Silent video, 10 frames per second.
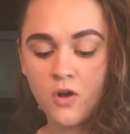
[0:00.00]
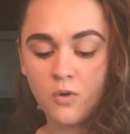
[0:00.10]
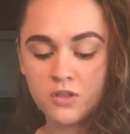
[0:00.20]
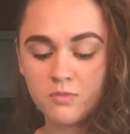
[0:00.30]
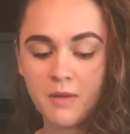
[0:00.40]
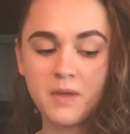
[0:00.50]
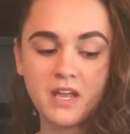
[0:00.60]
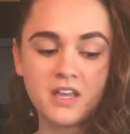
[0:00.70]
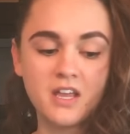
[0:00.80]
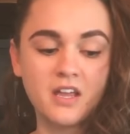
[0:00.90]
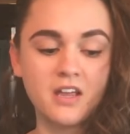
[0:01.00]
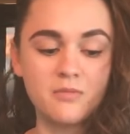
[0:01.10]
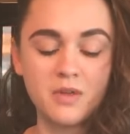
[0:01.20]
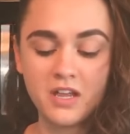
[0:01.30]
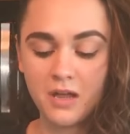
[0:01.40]
with my baking
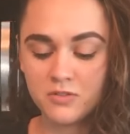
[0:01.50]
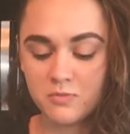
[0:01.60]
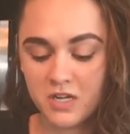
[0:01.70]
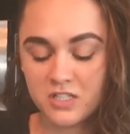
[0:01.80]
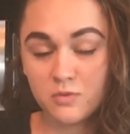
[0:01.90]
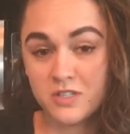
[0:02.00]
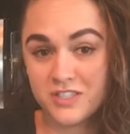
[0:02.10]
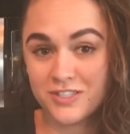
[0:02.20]
and being able to make sweets